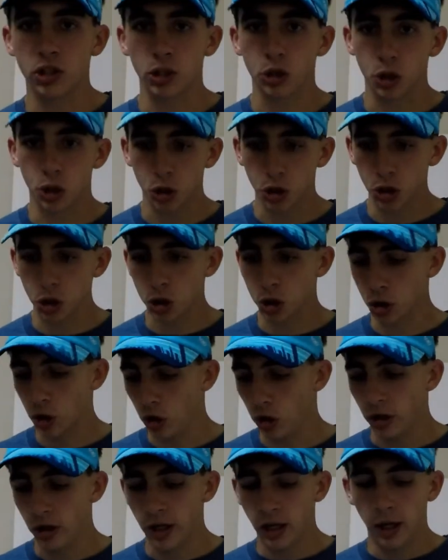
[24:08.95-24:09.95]

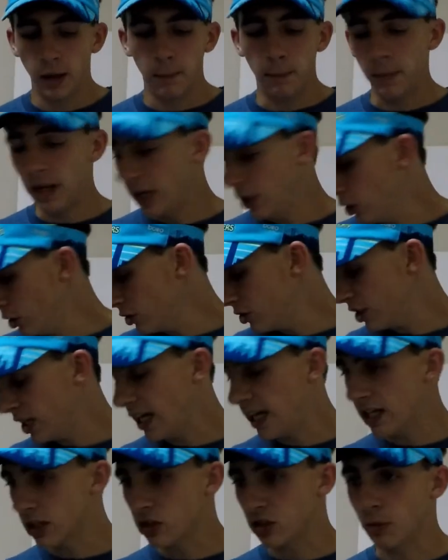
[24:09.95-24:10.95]
traditional medals
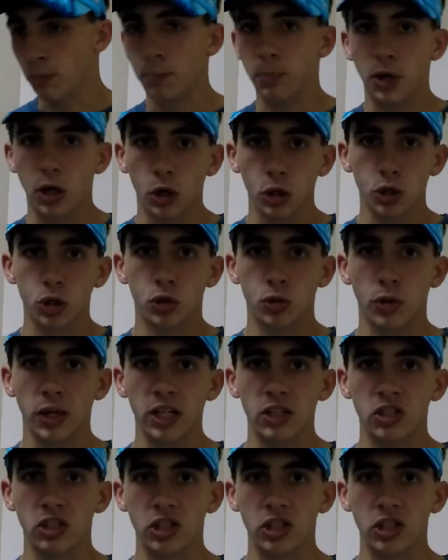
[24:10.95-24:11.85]
and some post-race